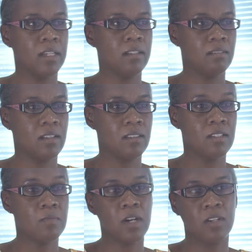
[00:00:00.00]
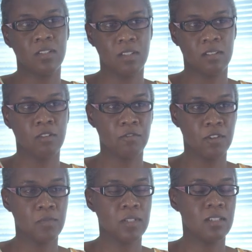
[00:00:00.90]
in, in, these markers that
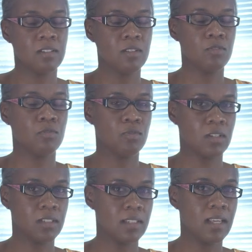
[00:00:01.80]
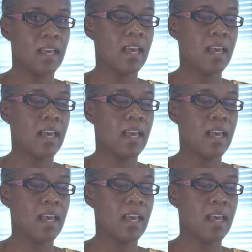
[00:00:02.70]
confer resistance to drugs.